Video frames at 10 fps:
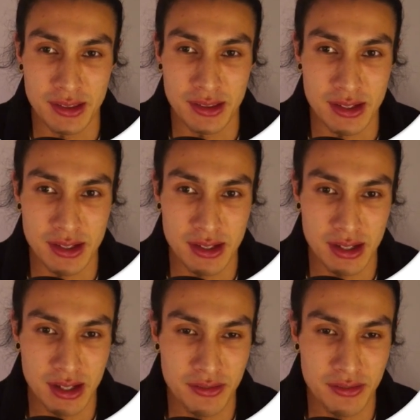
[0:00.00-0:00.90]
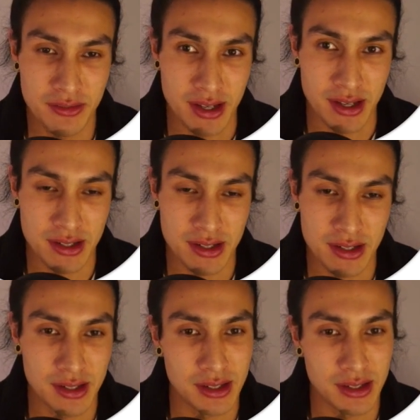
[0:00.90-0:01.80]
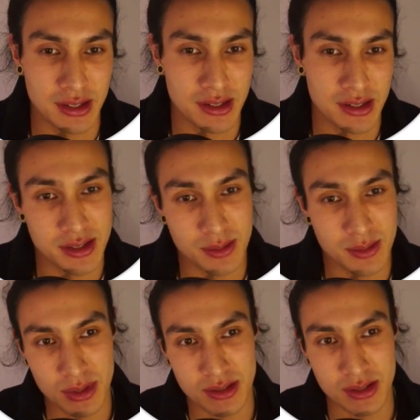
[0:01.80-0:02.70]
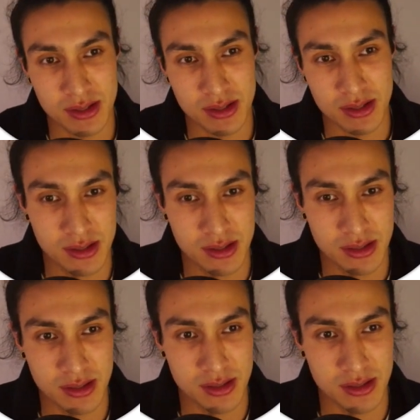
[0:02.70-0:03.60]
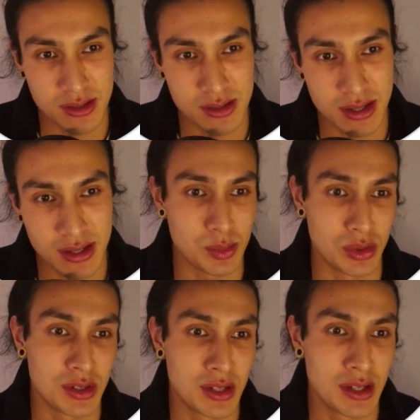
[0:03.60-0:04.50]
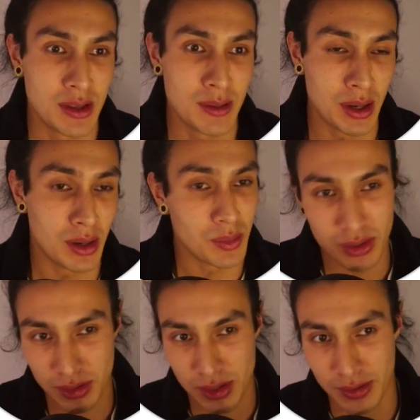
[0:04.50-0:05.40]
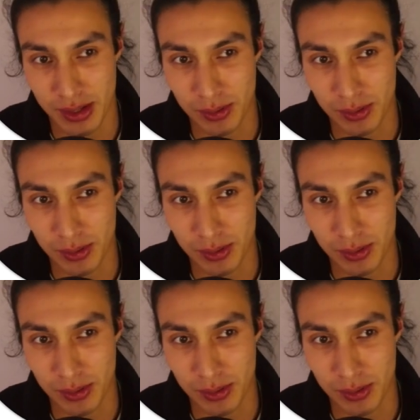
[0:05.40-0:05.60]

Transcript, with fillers: The other side is the business dashboard, but we're not going to go there.